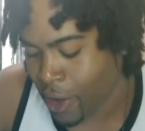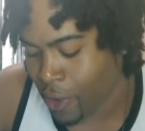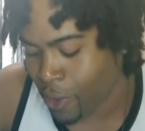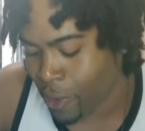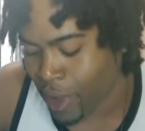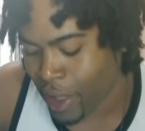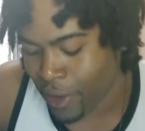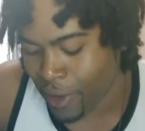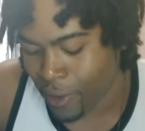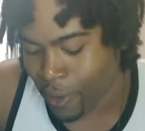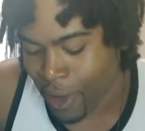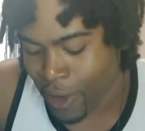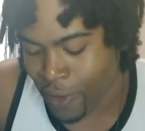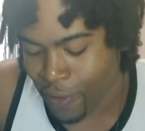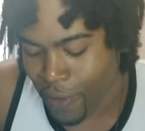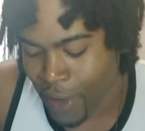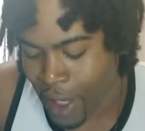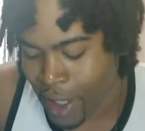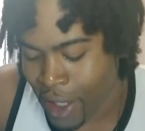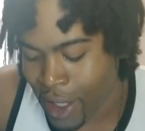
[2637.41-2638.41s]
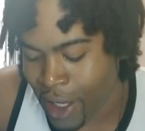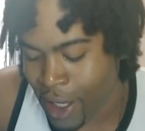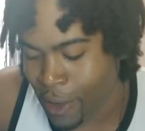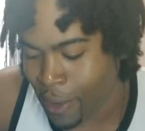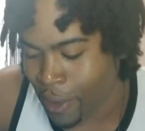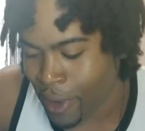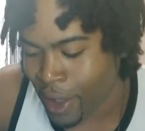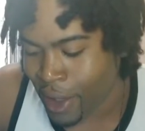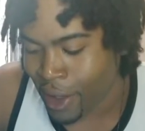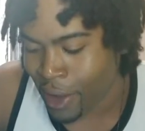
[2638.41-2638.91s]
We fuck up.
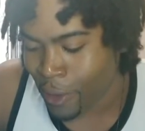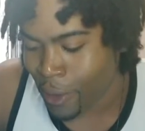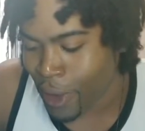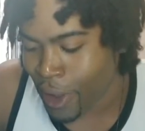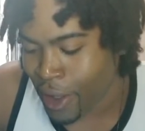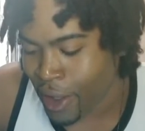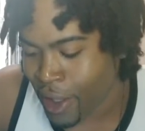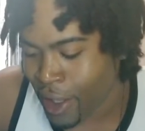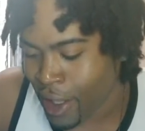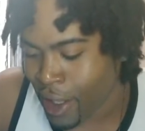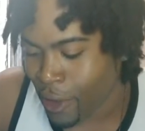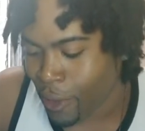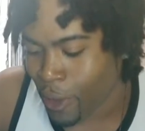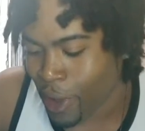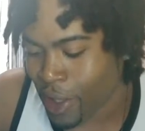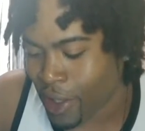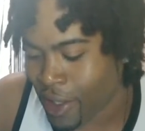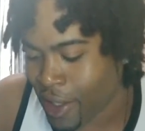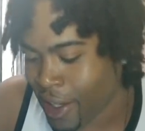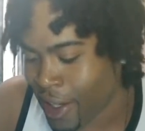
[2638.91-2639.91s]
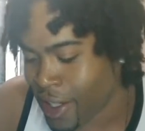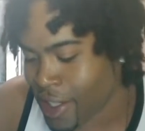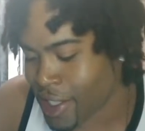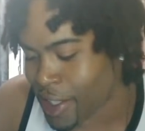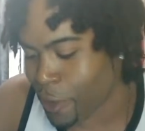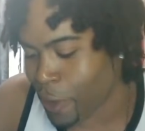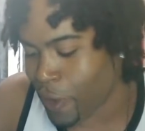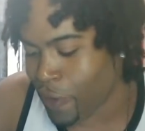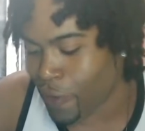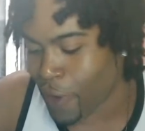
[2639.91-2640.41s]
We cuss.
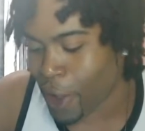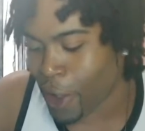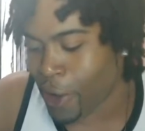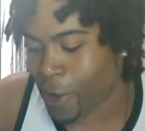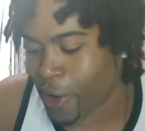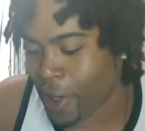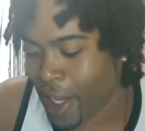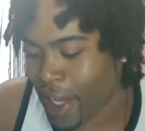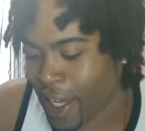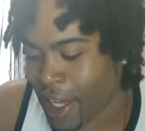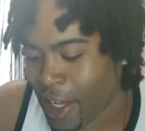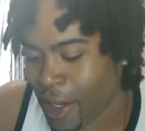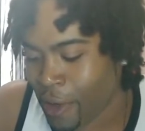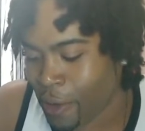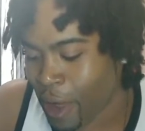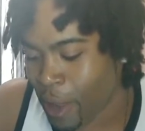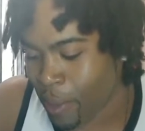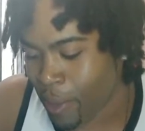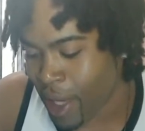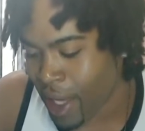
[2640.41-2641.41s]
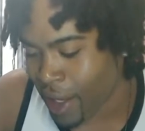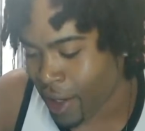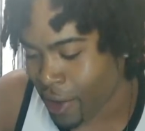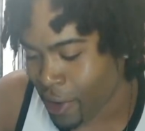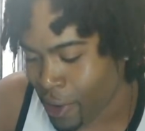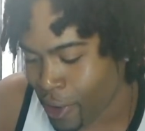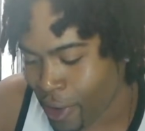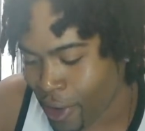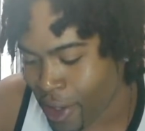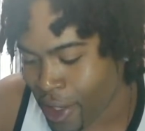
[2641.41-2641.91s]
We fall down. We make
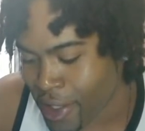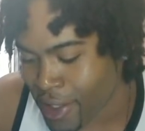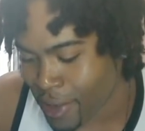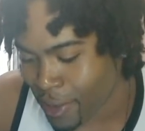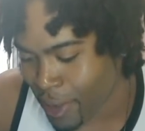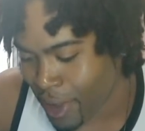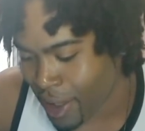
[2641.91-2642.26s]
noise.